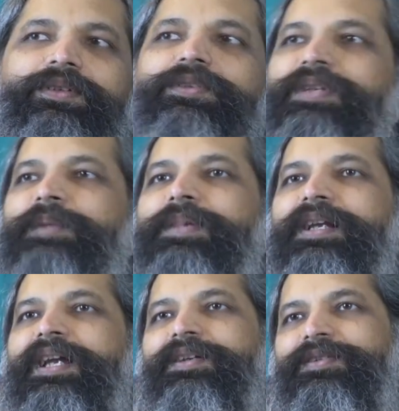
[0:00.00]
to
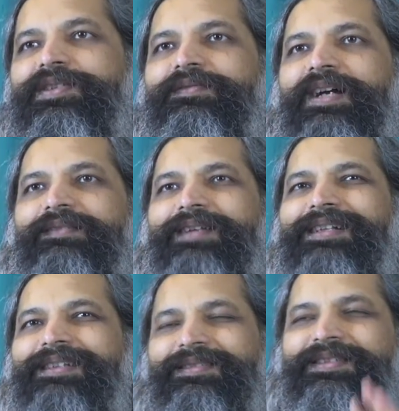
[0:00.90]
replicate or survive.
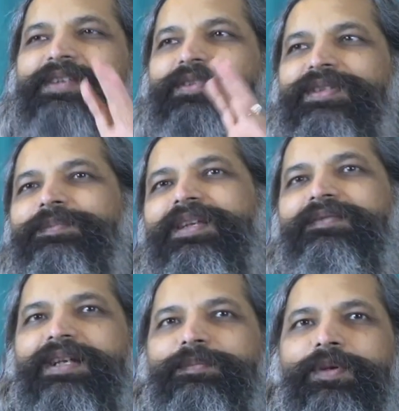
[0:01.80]
And this tells you something
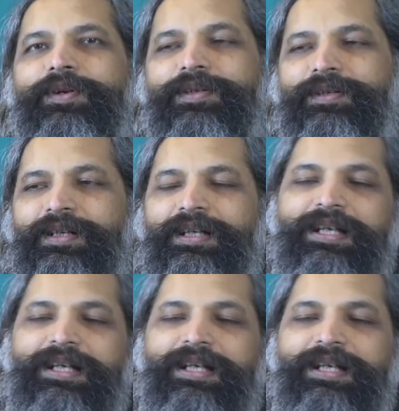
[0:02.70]
very important.